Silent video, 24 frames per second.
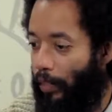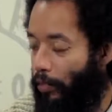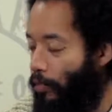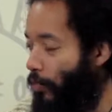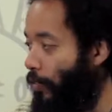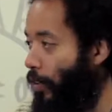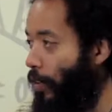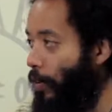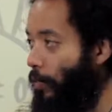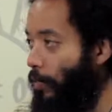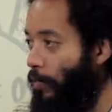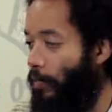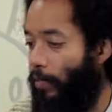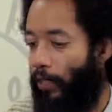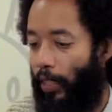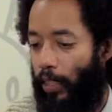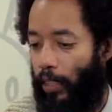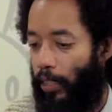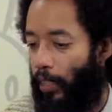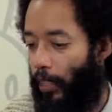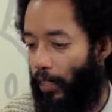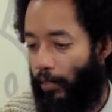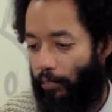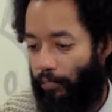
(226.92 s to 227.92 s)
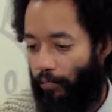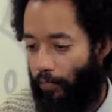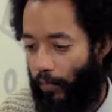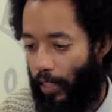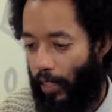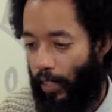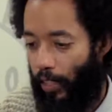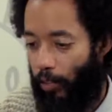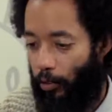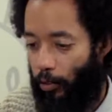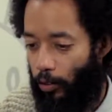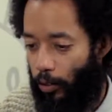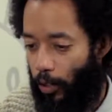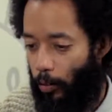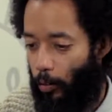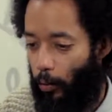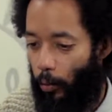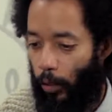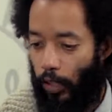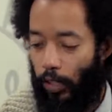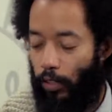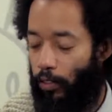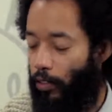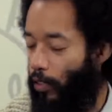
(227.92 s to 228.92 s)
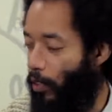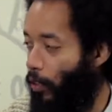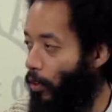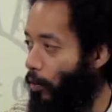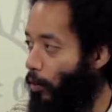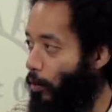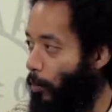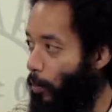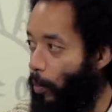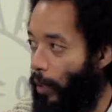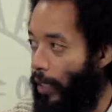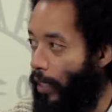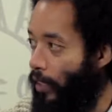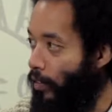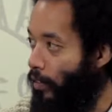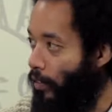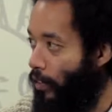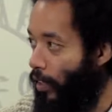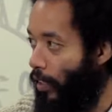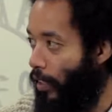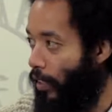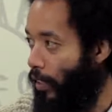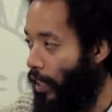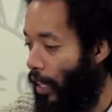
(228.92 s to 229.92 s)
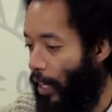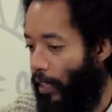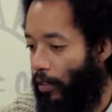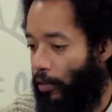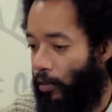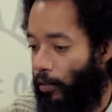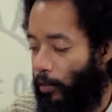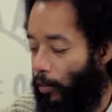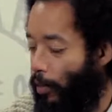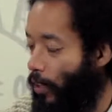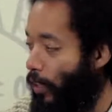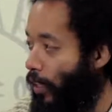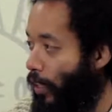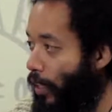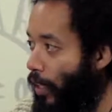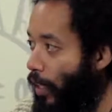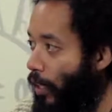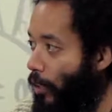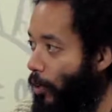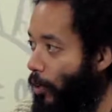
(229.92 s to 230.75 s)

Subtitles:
from, some weird turtle beast that I don't really care